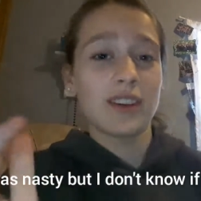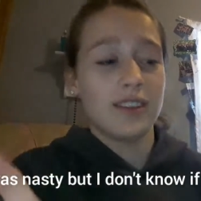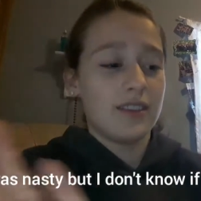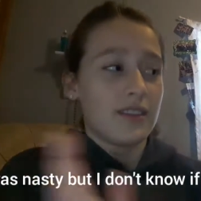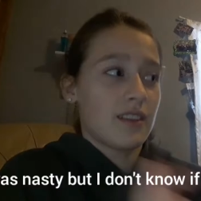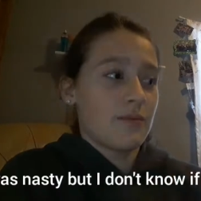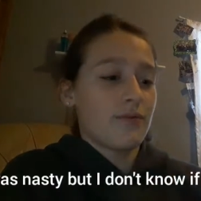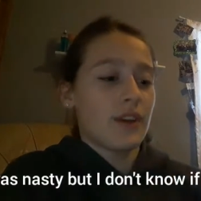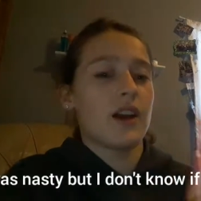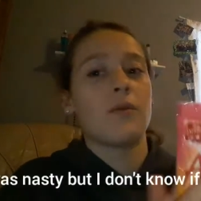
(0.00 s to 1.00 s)
because
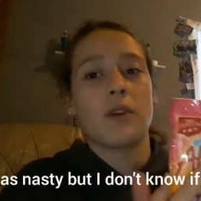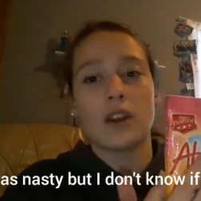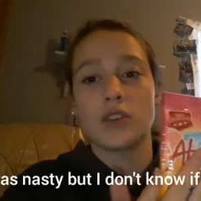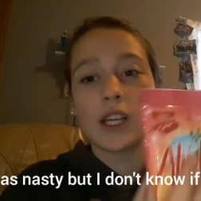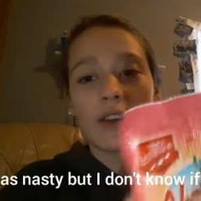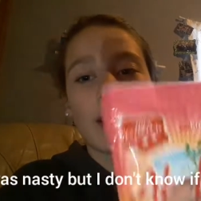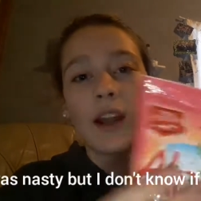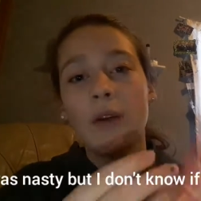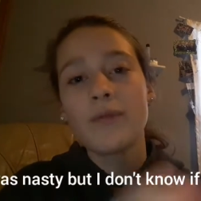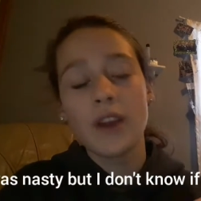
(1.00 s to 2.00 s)
I don't want to drink it right now.